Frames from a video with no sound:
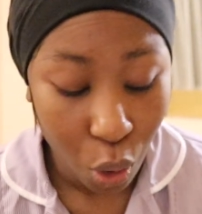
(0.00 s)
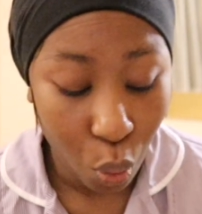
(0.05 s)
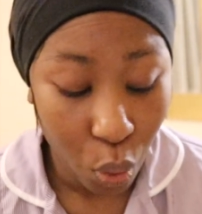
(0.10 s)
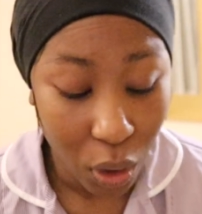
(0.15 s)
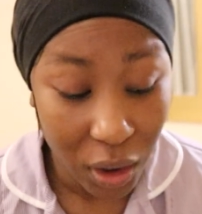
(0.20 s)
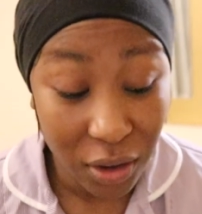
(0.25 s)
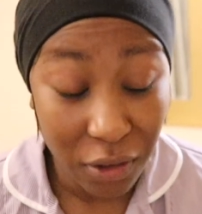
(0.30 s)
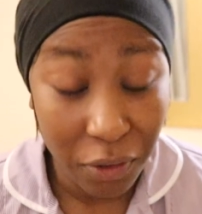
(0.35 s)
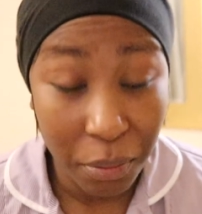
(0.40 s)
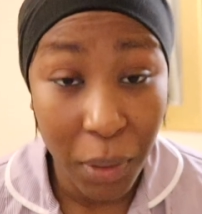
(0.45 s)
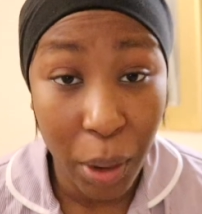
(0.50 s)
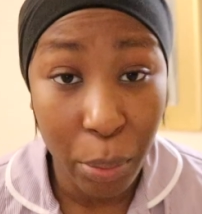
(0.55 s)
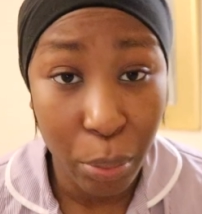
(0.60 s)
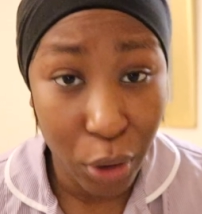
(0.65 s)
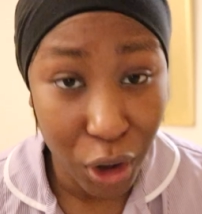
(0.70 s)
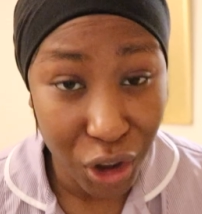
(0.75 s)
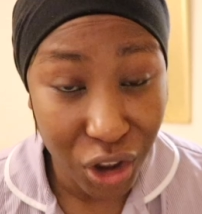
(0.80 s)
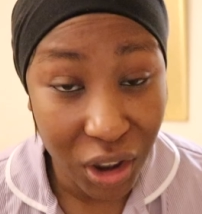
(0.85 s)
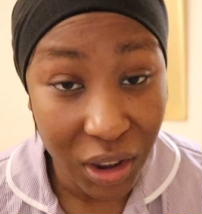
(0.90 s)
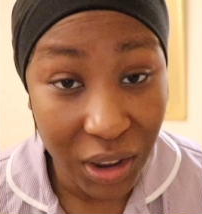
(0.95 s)
waste of my
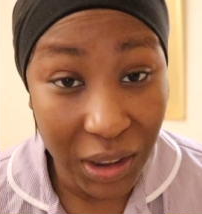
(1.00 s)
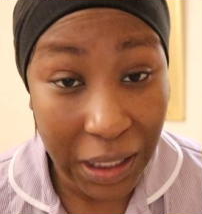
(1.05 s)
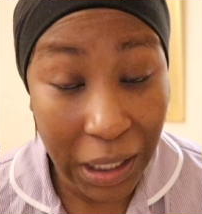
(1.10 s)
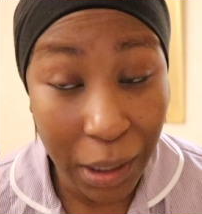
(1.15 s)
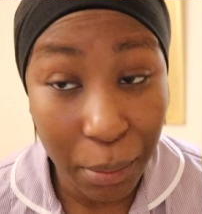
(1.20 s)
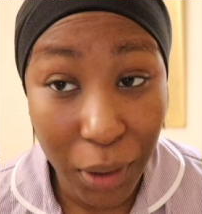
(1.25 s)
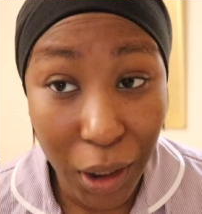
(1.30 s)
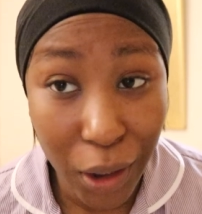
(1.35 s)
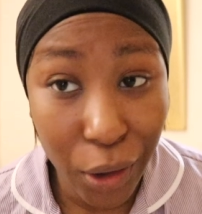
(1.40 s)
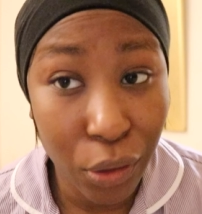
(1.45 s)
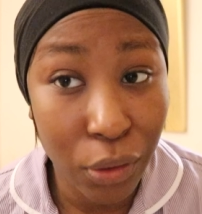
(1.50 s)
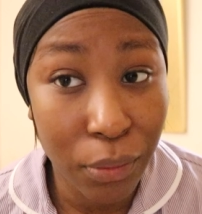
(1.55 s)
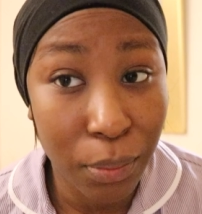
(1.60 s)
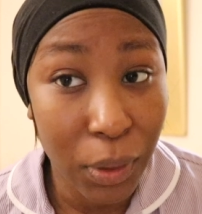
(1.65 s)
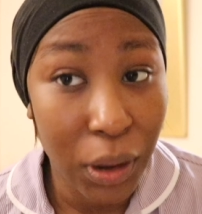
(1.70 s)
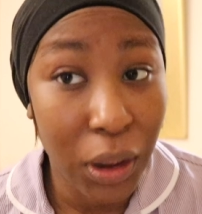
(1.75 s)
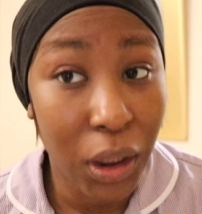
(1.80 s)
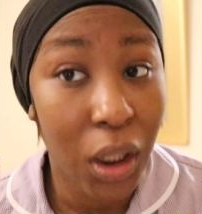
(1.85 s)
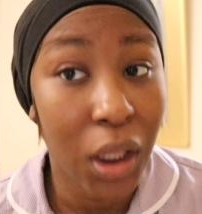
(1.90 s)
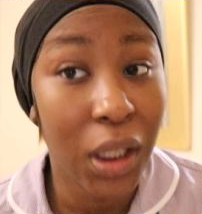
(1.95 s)
precious time that I could
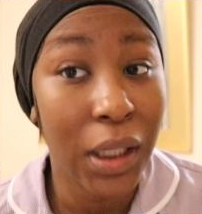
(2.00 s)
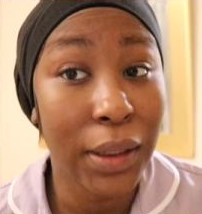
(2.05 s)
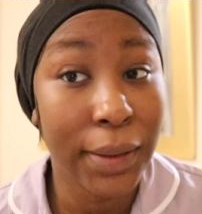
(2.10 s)
be